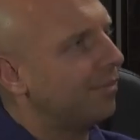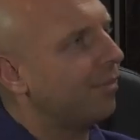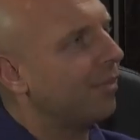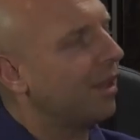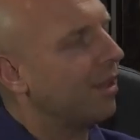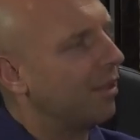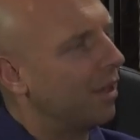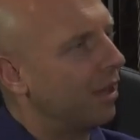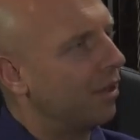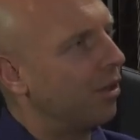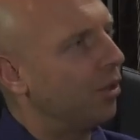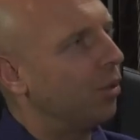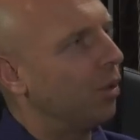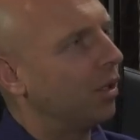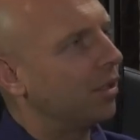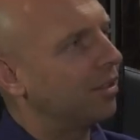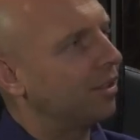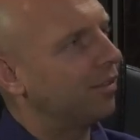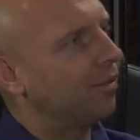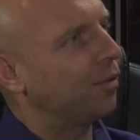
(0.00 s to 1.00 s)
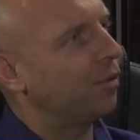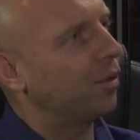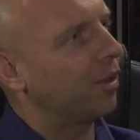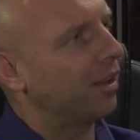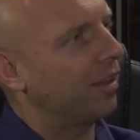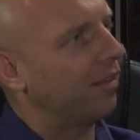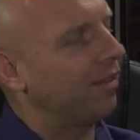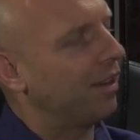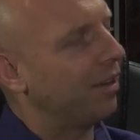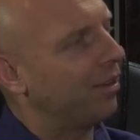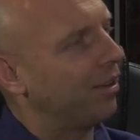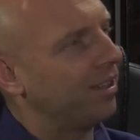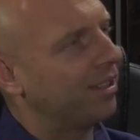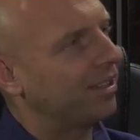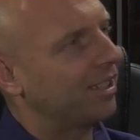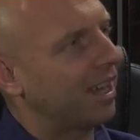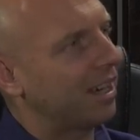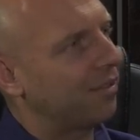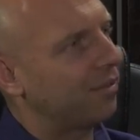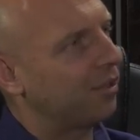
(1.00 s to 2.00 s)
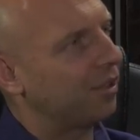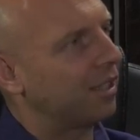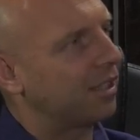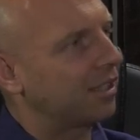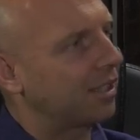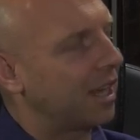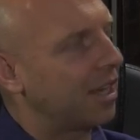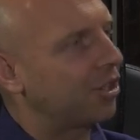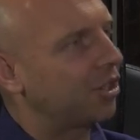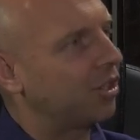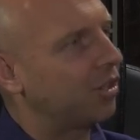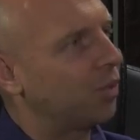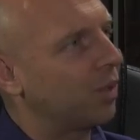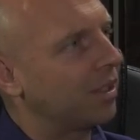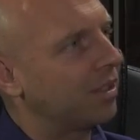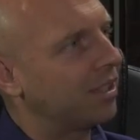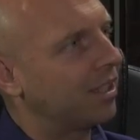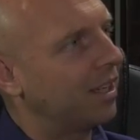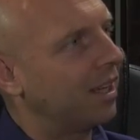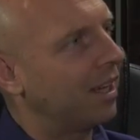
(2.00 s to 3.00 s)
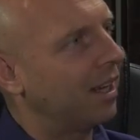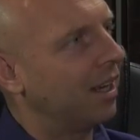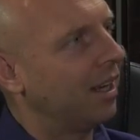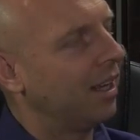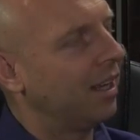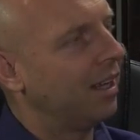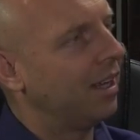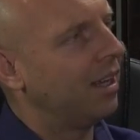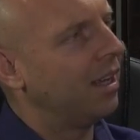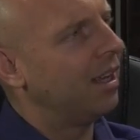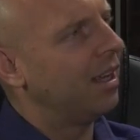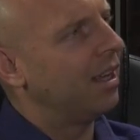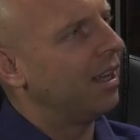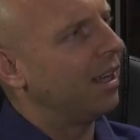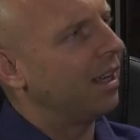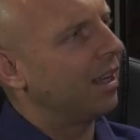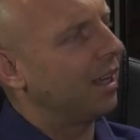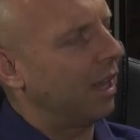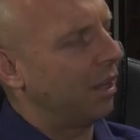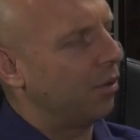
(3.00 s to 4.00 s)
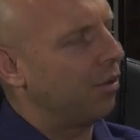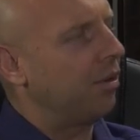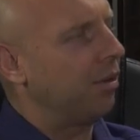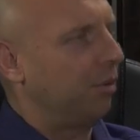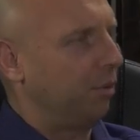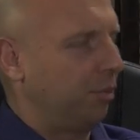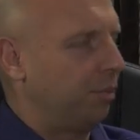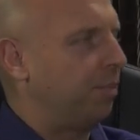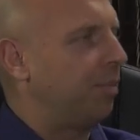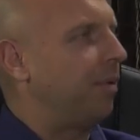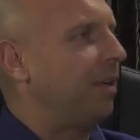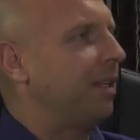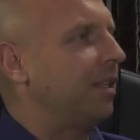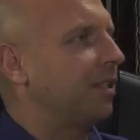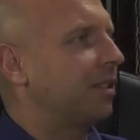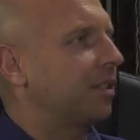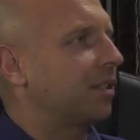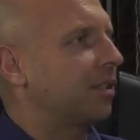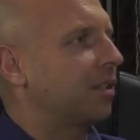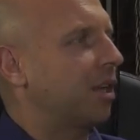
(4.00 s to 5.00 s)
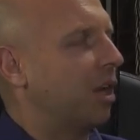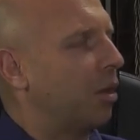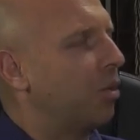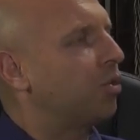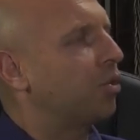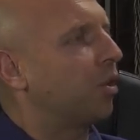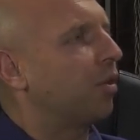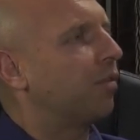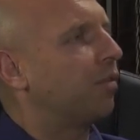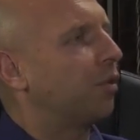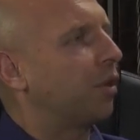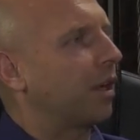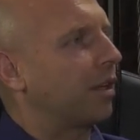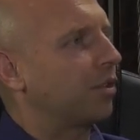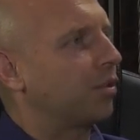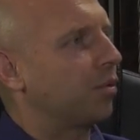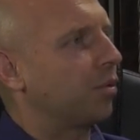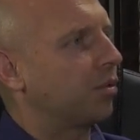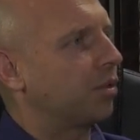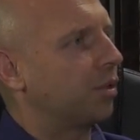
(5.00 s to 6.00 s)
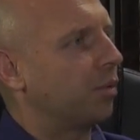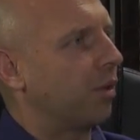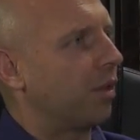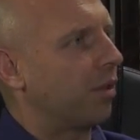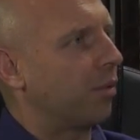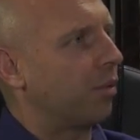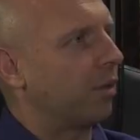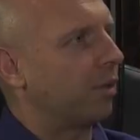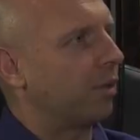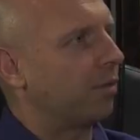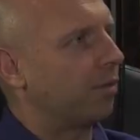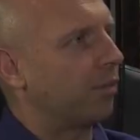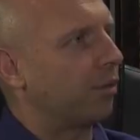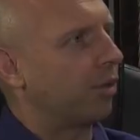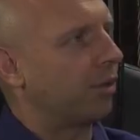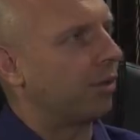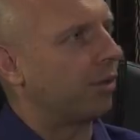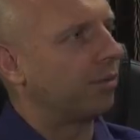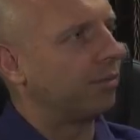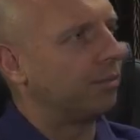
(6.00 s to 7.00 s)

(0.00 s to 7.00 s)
Thank you, Walter, for that very insightful discussion once again. Can you please close off for us also with a word of prayer?